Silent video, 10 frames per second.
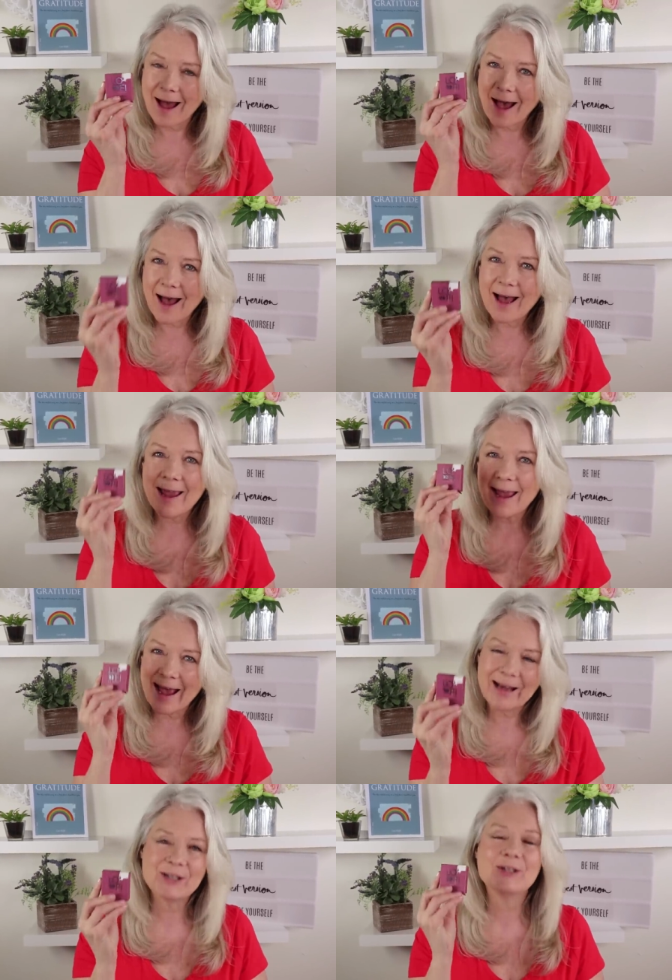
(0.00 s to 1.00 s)
I
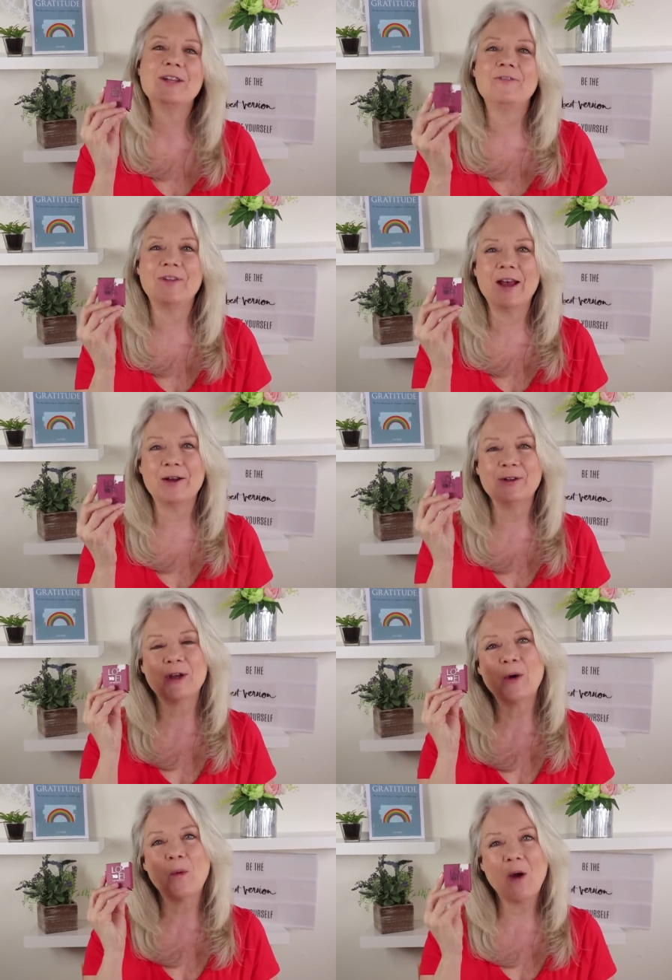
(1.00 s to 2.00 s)
actually
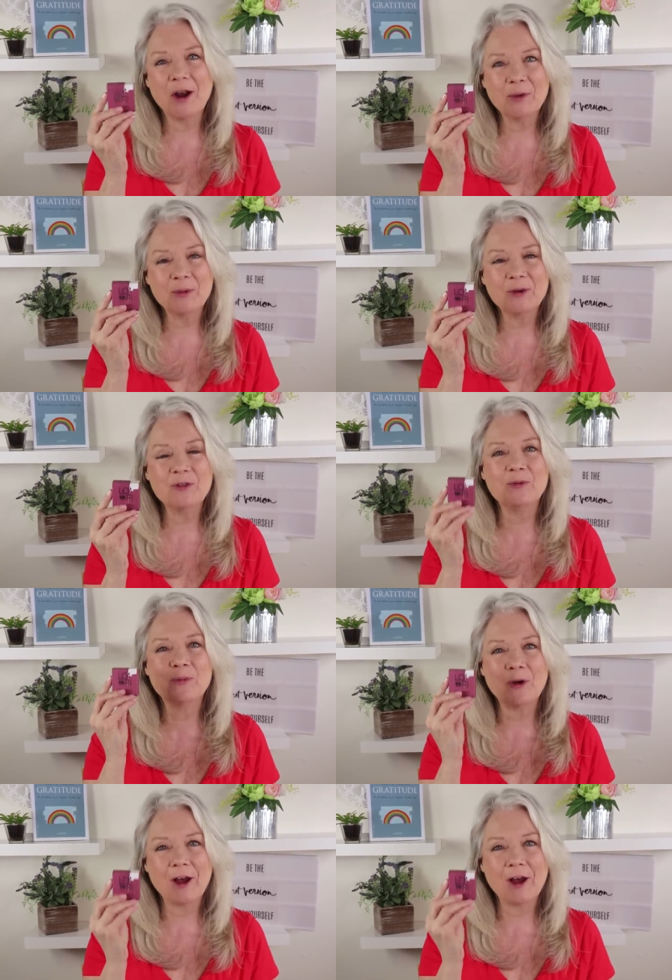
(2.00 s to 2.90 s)
found a waterproof